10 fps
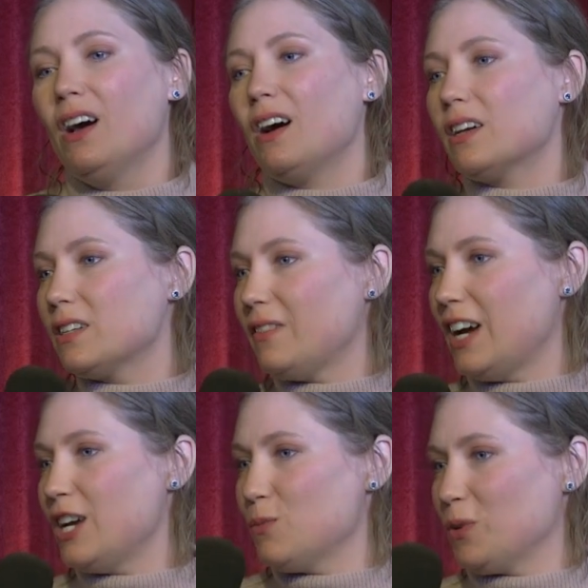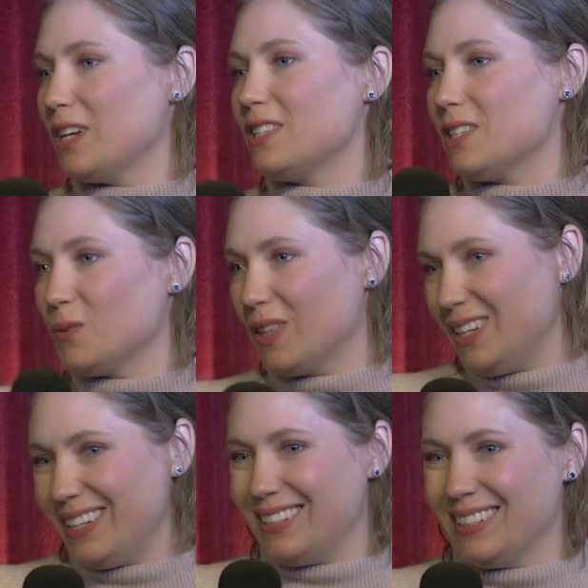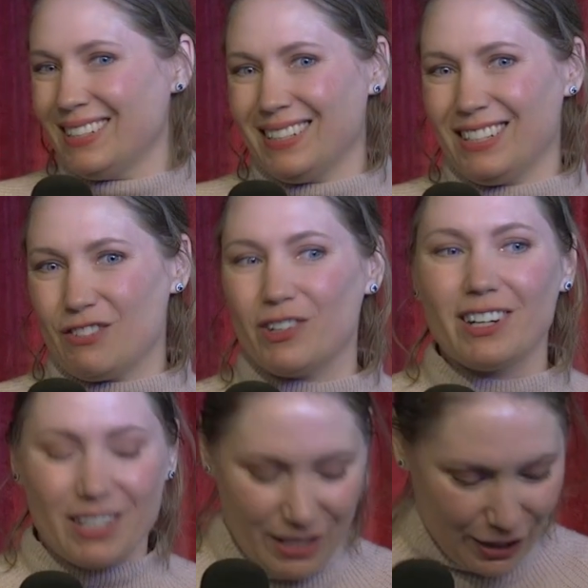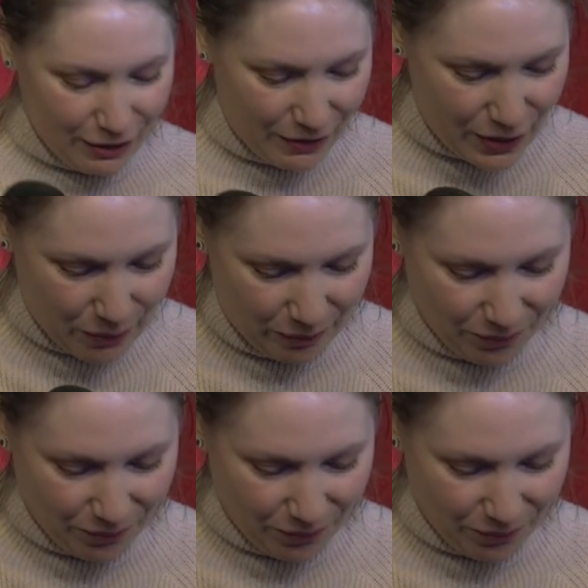our divine presence within for ourselves.